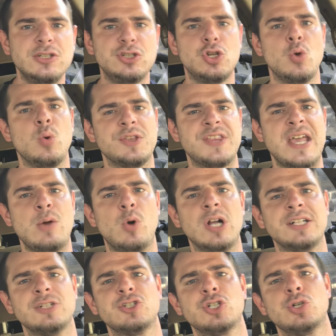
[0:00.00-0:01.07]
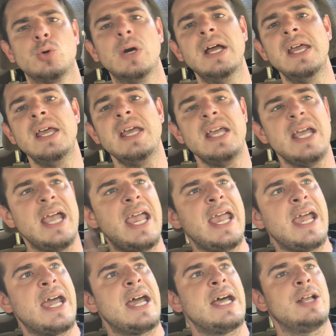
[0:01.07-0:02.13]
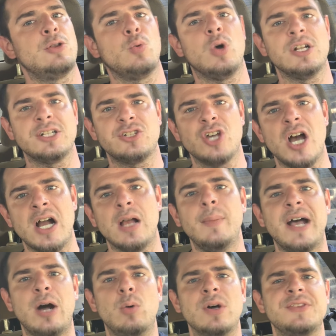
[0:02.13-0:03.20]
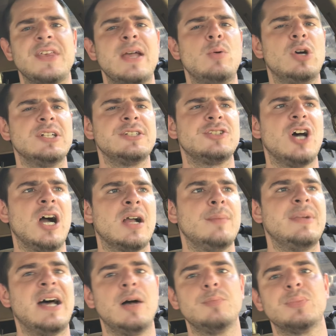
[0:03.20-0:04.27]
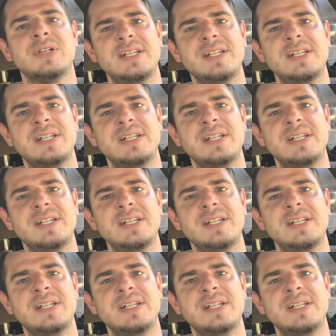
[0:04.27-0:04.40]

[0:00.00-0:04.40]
do what they want to do and want to talk about what they want to talk about.